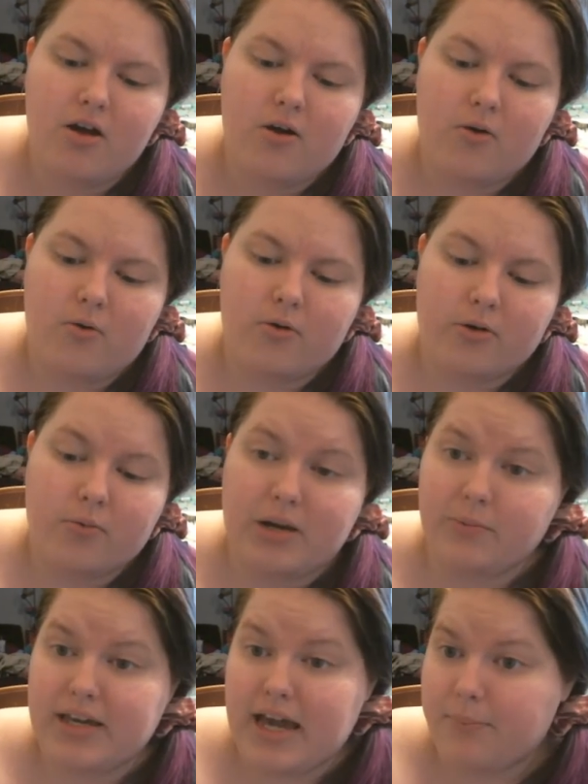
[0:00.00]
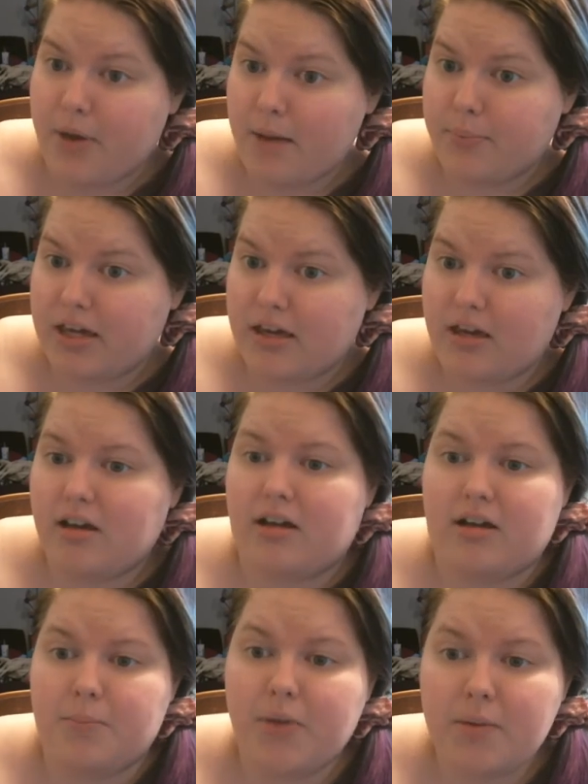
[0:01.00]
Or when we get puppy
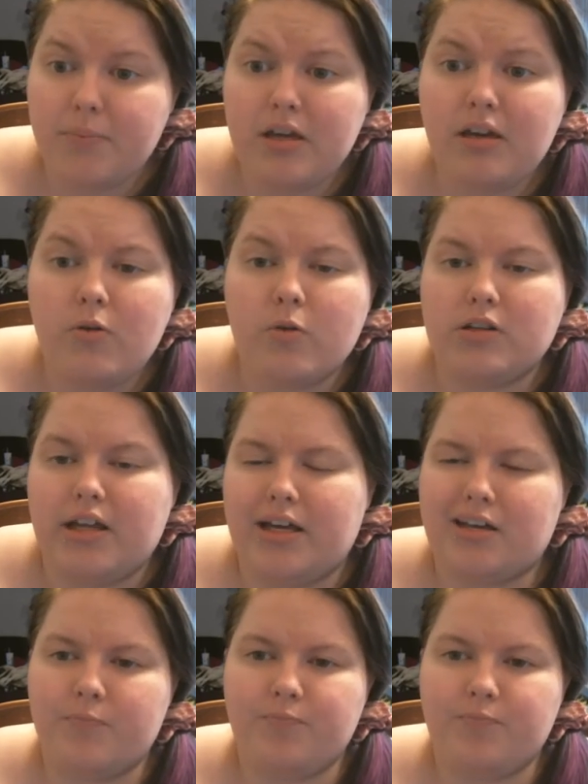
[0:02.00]
or like,